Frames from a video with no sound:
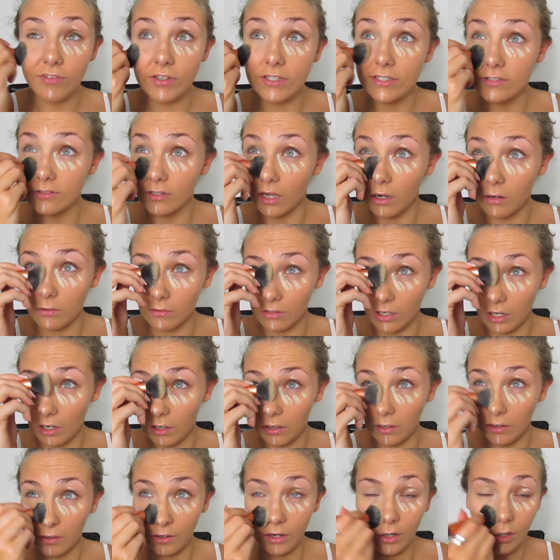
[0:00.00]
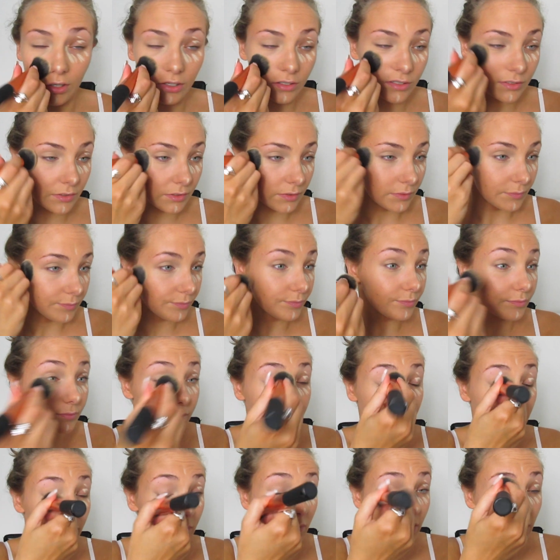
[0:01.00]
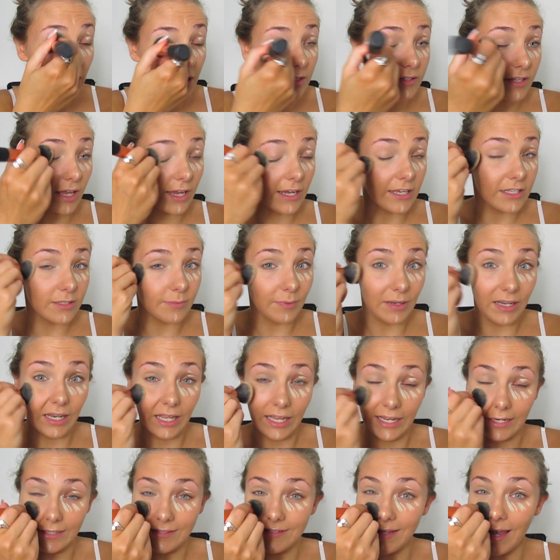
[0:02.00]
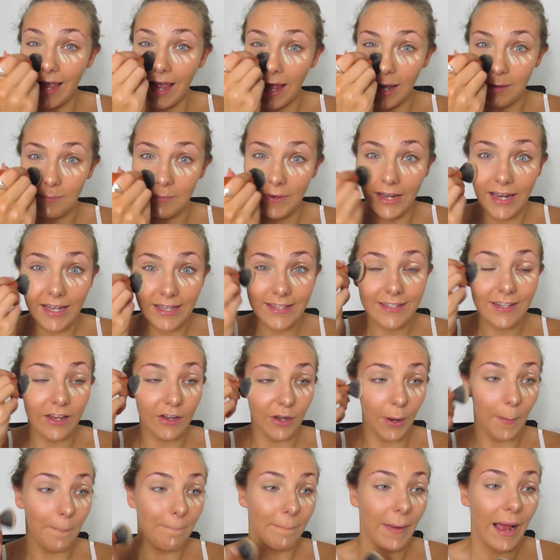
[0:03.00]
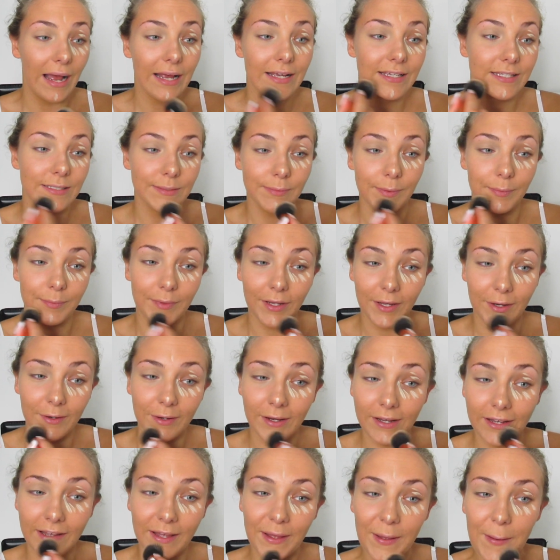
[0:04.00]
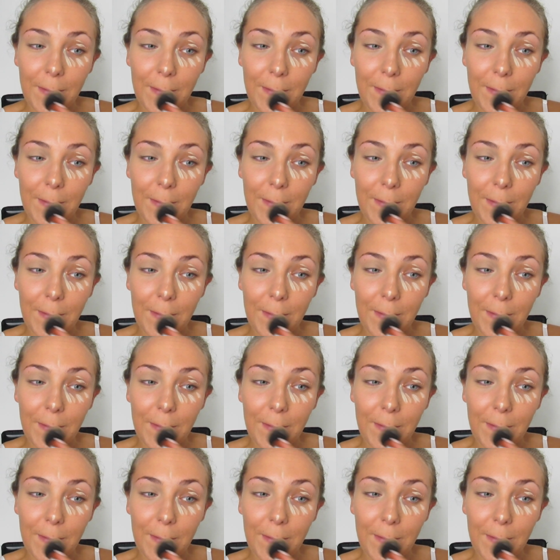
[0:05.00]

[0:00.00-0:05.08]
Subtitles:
for so long, and it takes me like 10 minutes to do maximum now.